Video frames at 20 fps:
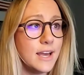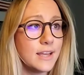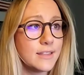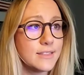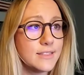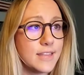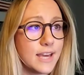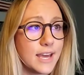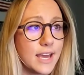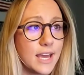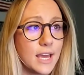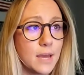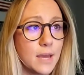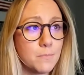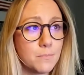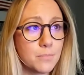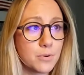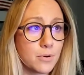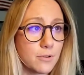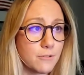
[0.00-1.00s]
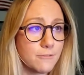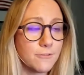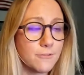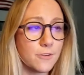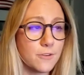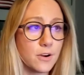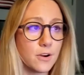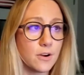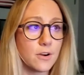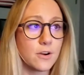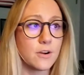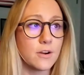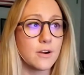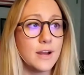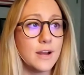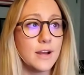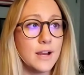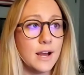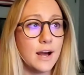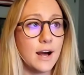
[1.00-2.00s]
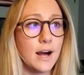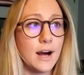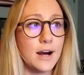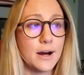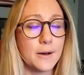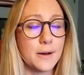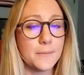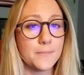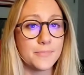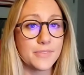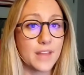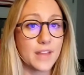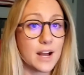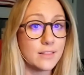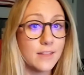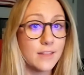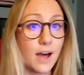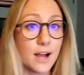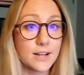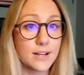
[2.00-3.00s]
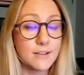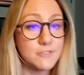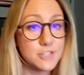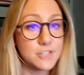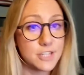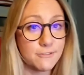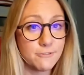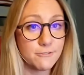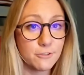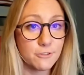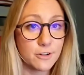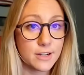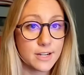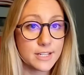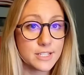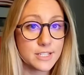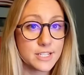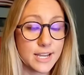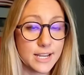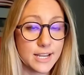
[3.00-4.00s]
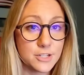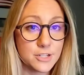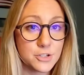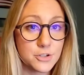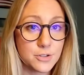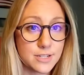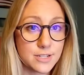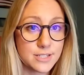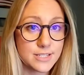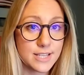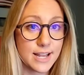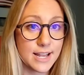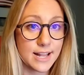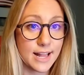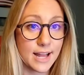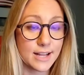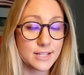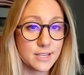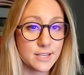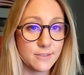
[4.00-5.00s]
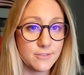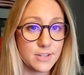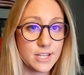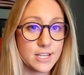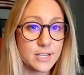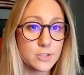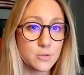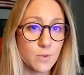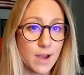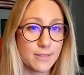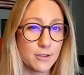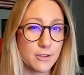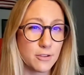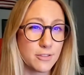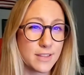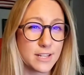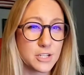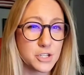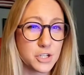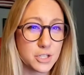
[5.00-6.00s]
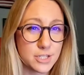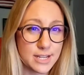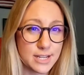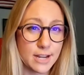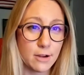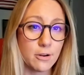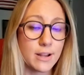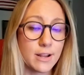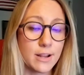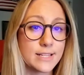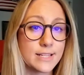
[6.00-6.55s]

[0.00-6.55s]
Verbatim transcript: They prefer um, a lot of different interests and activities rather than just narrowing